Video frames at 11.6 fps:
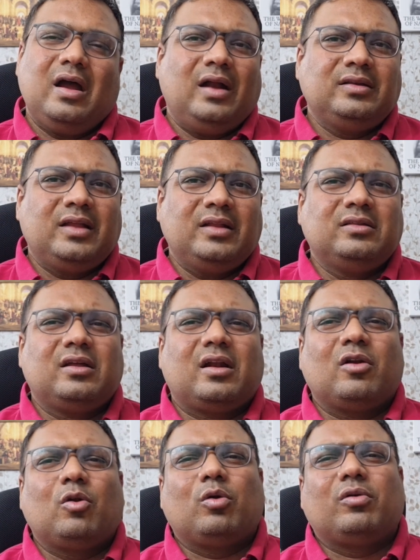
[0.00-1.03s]
And then there
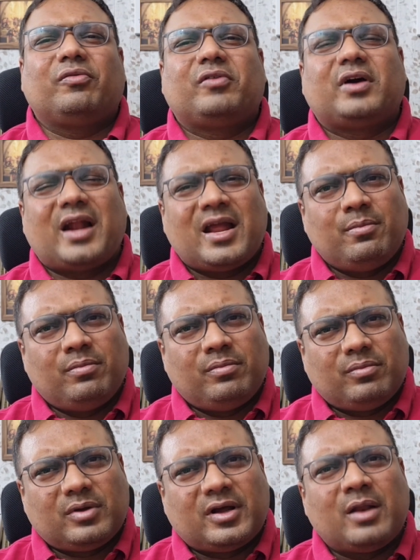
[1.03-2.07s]
are a lot of
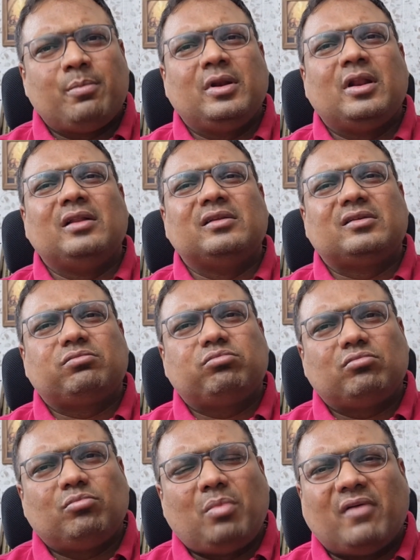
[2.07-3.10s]
crime, criminals,
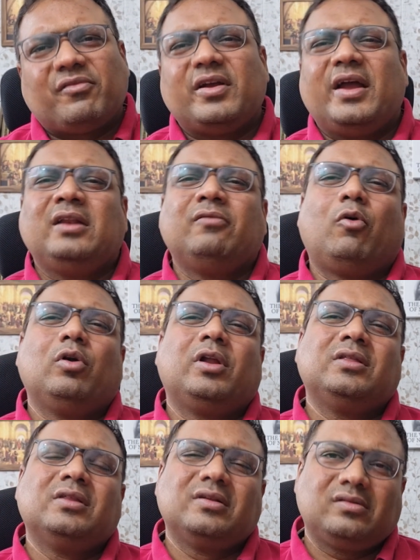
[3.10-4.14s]
mafia involved
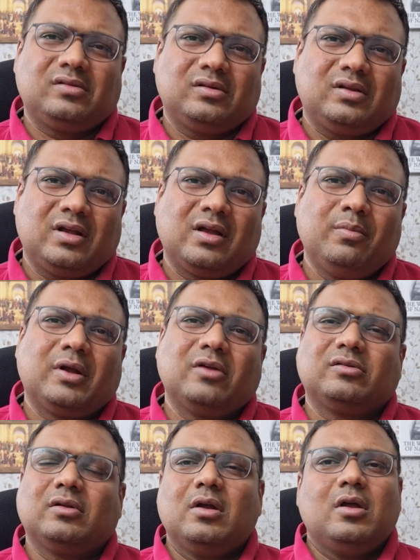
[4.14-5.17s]
in this. Okay.
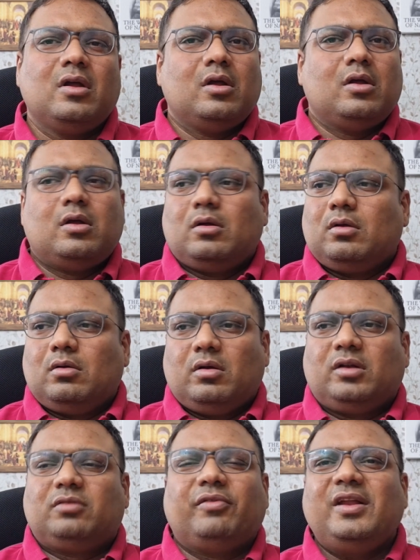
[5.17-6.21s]
Because
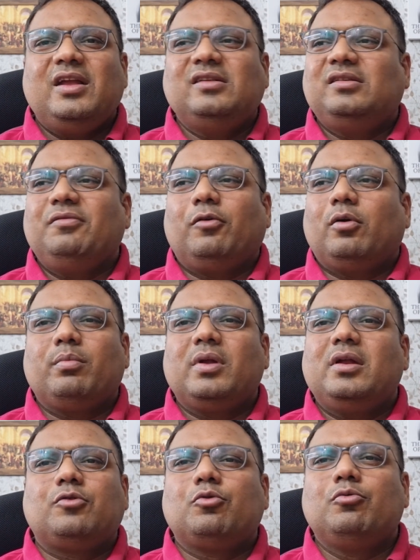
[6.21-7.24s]
it's very easy for
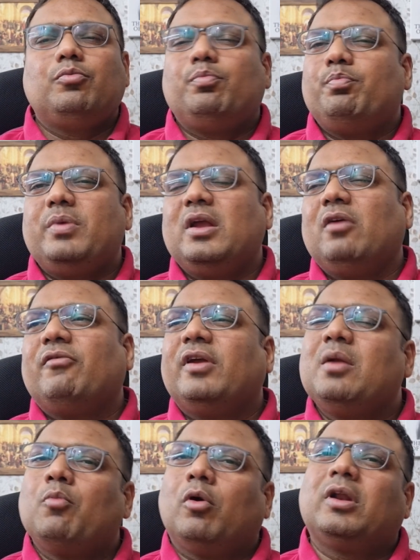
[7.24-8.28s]
me to being
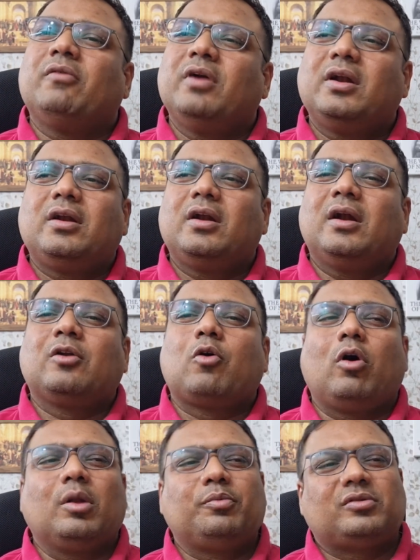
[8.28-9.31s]
very motivated and
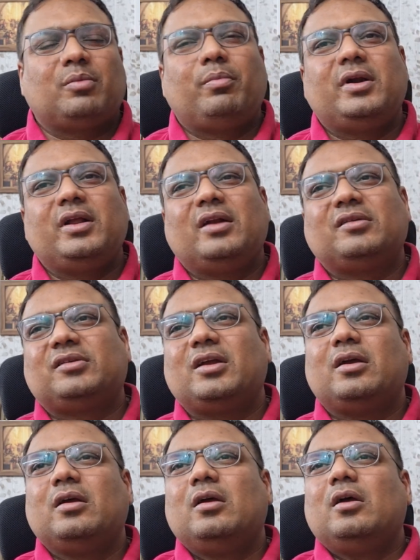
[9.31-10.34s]
call up somebody and
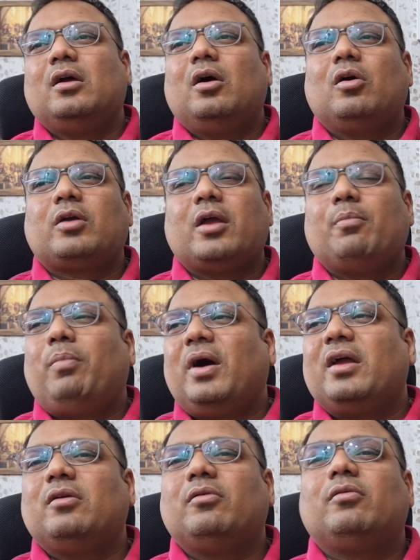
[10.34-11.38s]
say, okay,
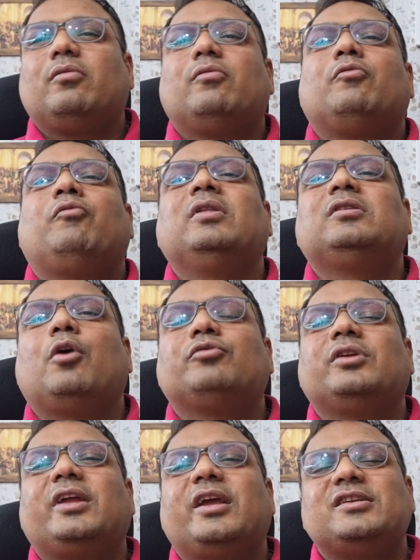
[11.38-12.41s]
buy
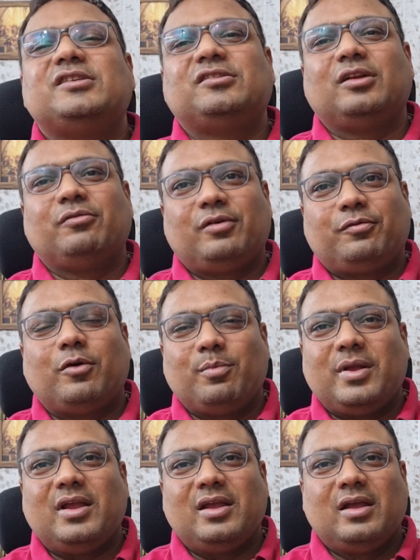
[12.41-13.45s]
1000 kg silver for
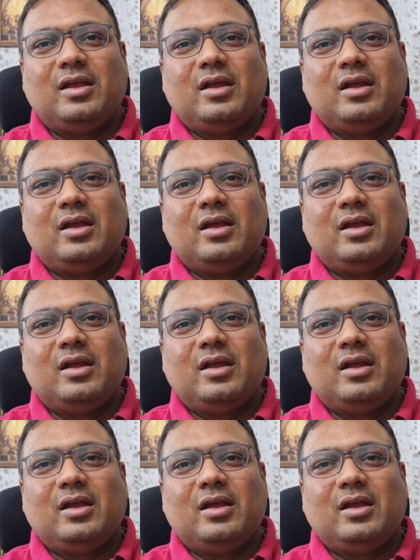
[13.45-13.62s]
me.